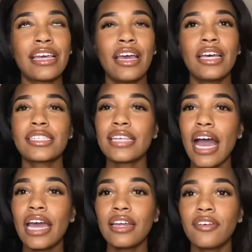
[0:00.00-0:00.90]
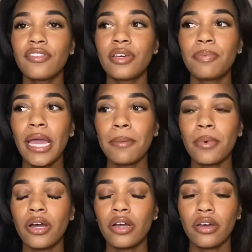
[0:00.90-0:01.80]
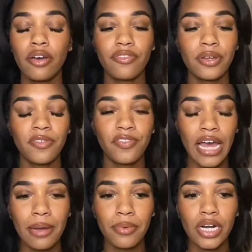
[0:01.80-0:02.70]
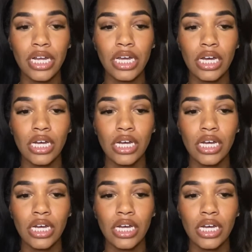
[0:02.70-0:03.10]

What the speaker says: side of the paper, of the fabric,